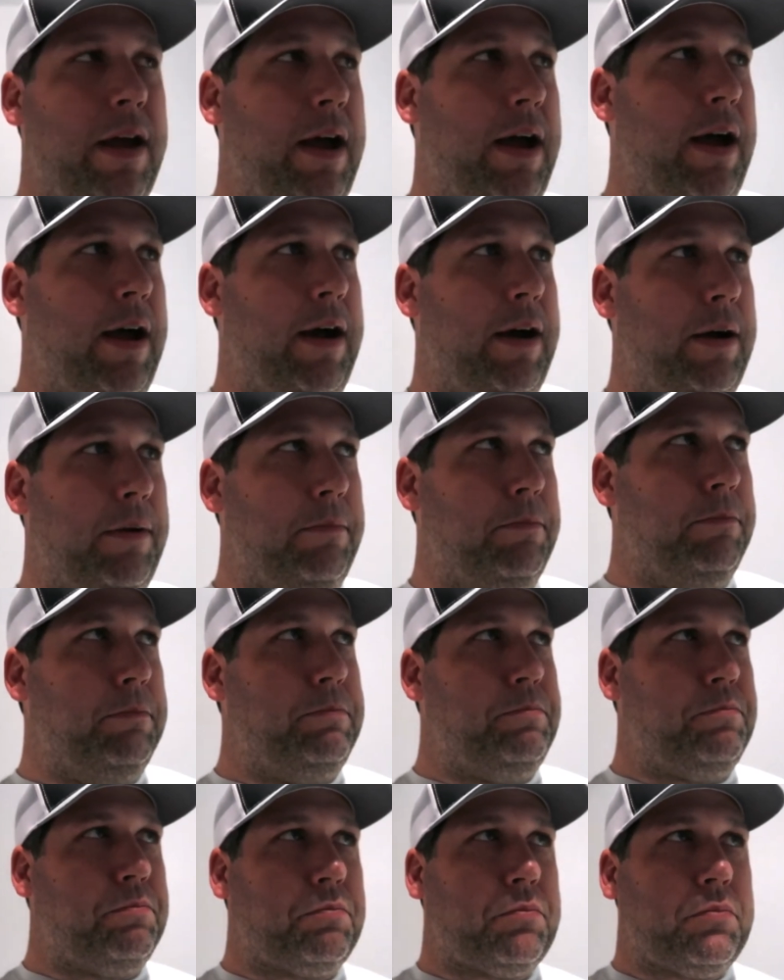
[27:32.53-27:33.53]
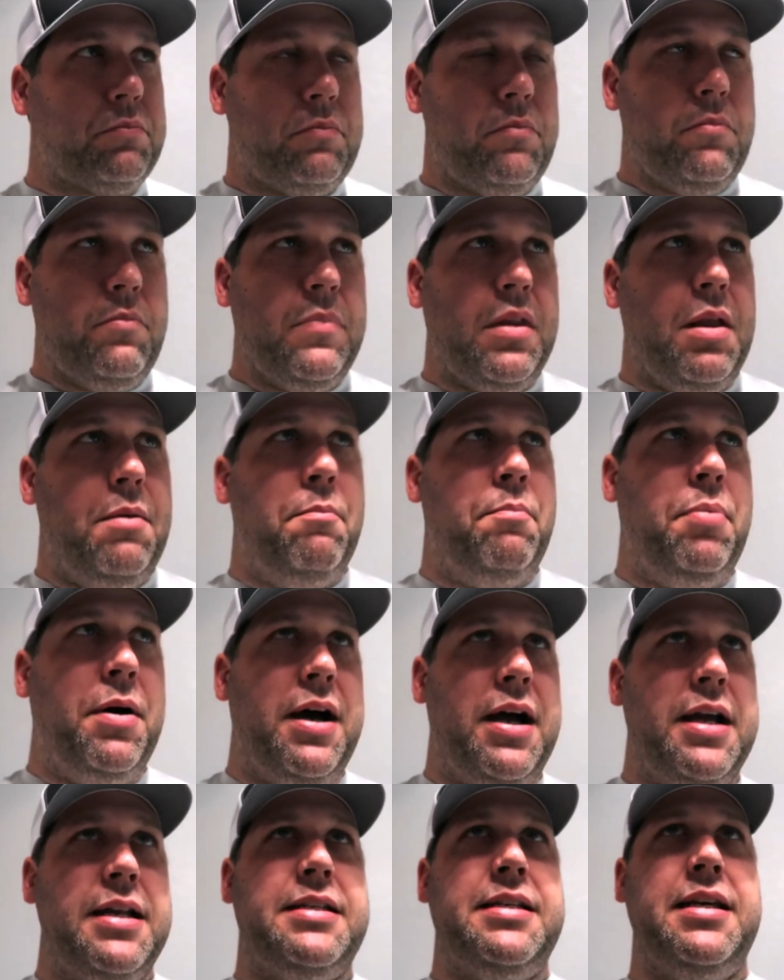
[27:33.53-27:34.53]
Um,
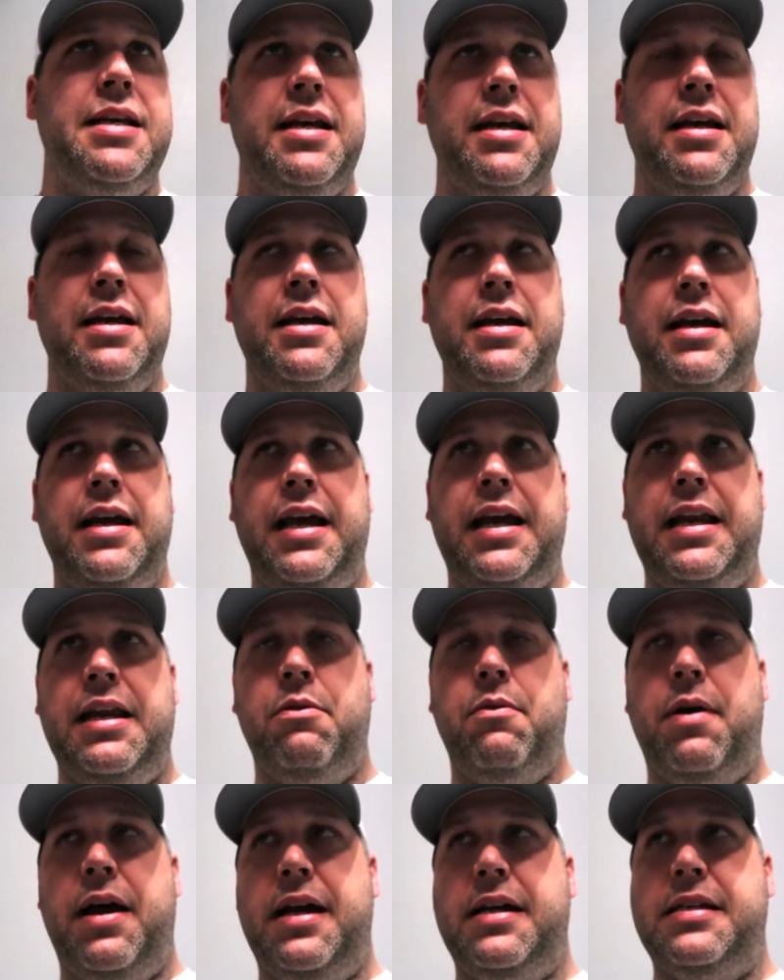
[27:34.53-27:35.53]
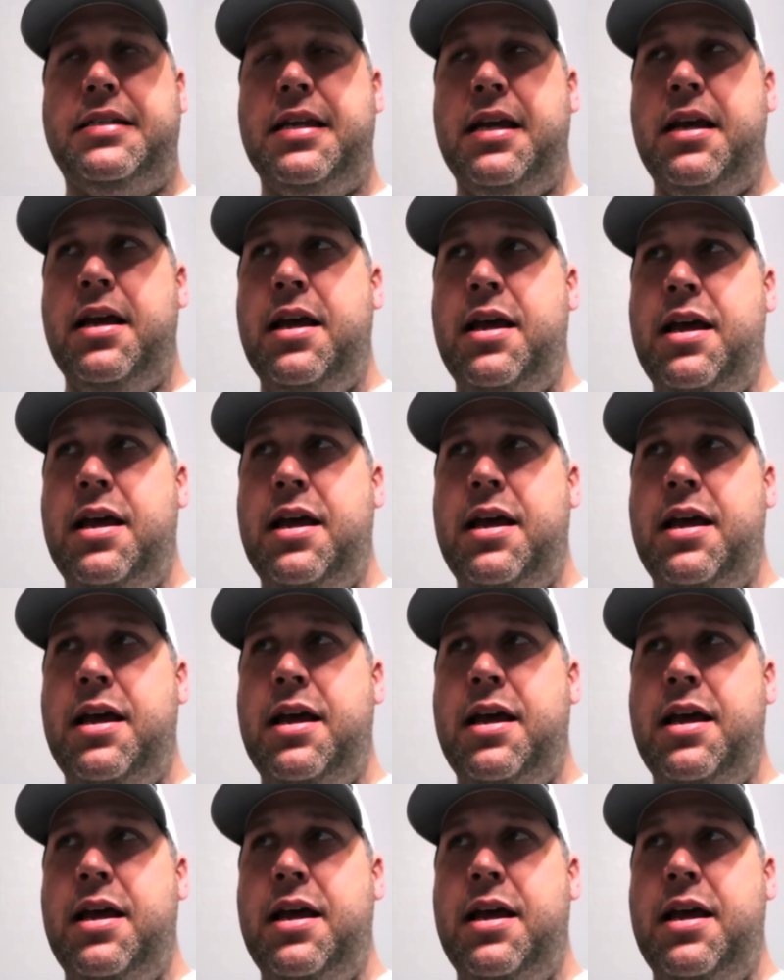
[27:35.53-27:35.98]
but anyways,